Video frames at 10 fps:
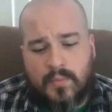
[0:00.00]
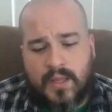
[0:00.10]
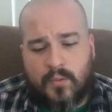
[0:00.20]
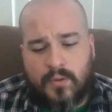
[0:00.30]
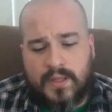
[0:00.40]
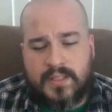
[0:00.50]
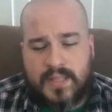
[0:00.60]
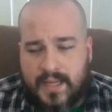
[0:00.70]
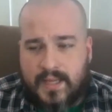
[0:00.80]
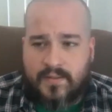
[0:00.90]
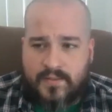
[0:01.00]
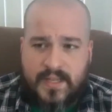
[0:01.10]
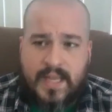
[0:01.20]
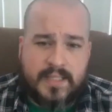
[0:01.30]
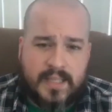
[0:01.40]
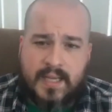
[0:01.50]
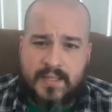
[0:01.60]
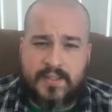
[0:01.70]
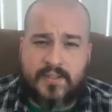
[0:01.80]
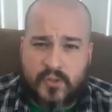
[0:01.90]
They were then taken and
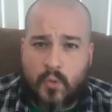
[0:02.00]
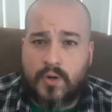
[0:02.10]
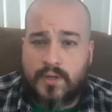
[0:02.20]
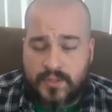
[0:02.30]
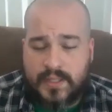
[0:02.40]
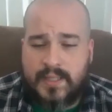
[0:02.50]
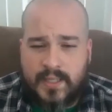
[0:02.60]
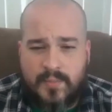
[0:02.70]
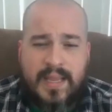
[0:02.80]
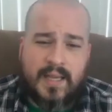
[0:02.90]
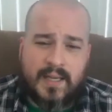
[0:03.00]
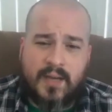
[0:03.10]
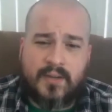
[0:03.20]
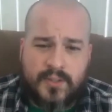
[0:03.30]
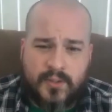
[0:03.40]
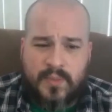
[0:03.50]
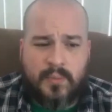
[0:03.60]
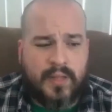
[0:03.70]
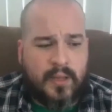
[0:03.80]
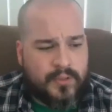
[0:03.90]
sanitized and stored so that they could be handed out to
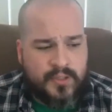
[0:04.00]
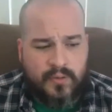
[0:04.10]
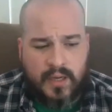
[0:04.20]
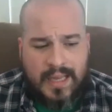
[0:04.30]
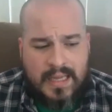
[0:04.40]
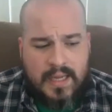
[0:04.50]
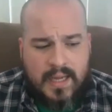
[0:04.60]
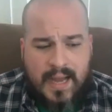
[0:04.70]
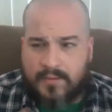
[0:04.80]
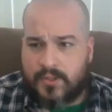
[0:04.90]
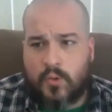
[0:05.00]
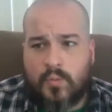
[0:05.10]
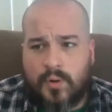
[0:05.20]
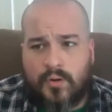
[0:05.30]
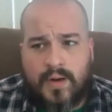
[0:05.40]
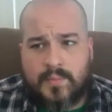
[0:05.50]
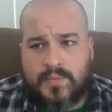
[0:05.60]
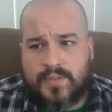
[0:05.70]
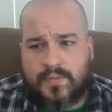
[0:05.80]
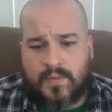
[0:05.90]
people that were doing after-school programs,